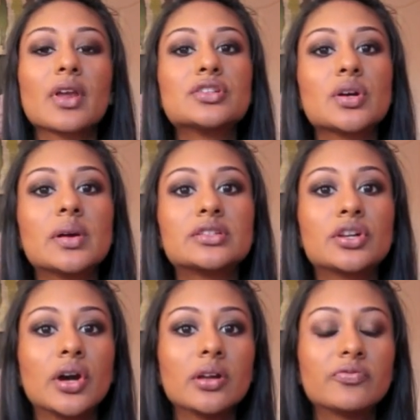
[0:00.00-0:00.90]
So it's
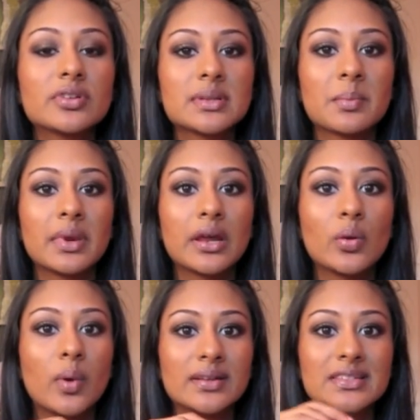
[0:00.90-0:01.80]
good for somebody
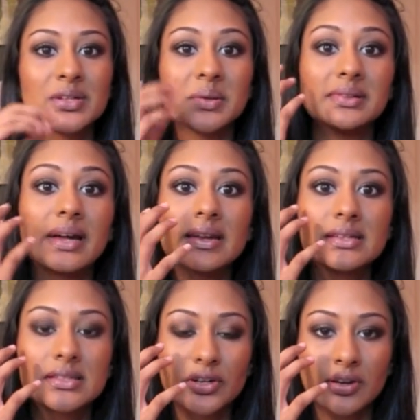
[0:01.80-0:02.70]
who wants to
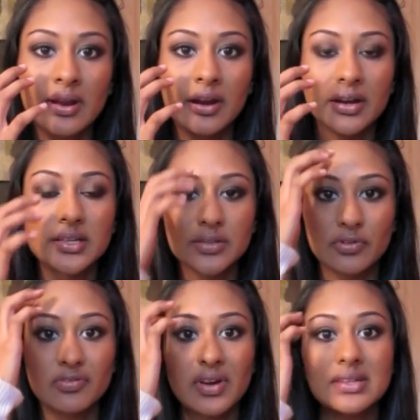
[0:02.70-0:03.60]
lighten certain areas of
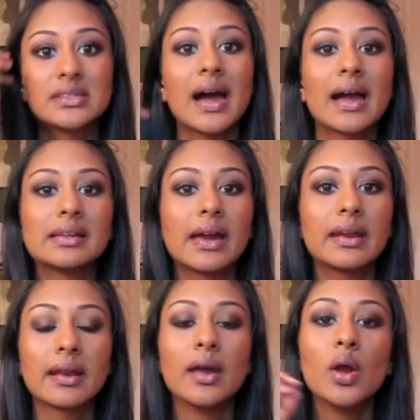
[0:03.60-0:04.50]
your face to highlight
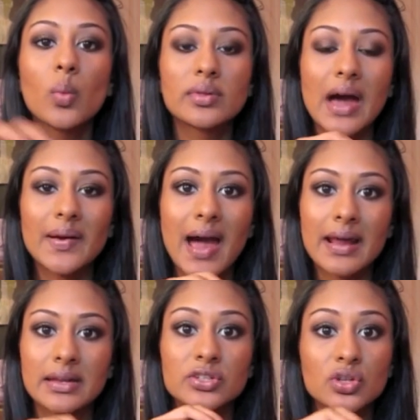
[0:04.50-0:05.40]
it without
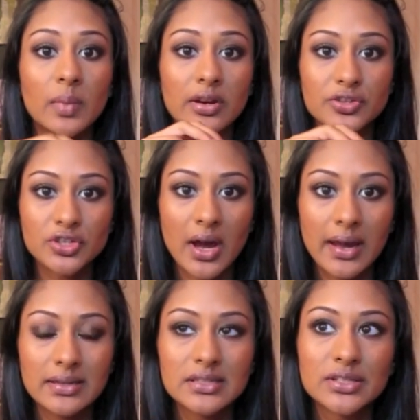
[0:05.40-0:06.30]
adding too much
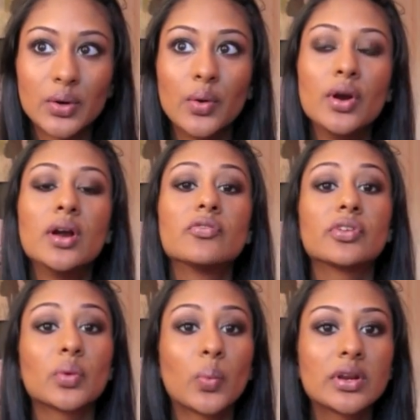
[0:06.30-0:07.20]
shine. So for
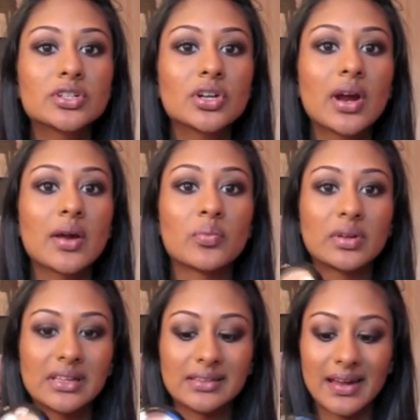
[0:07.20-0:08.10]
the winter, I
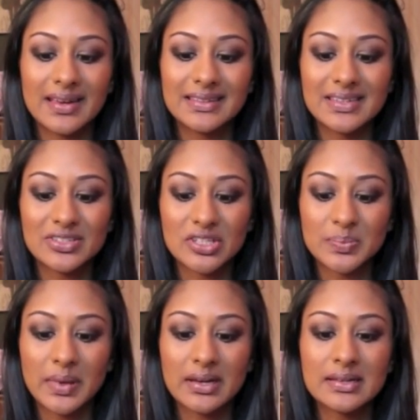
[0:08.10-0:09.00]
really like this
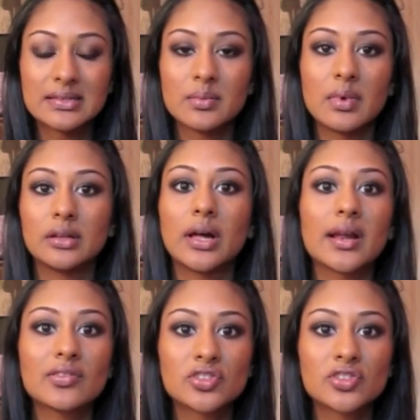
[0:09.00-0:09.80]
just because a lot of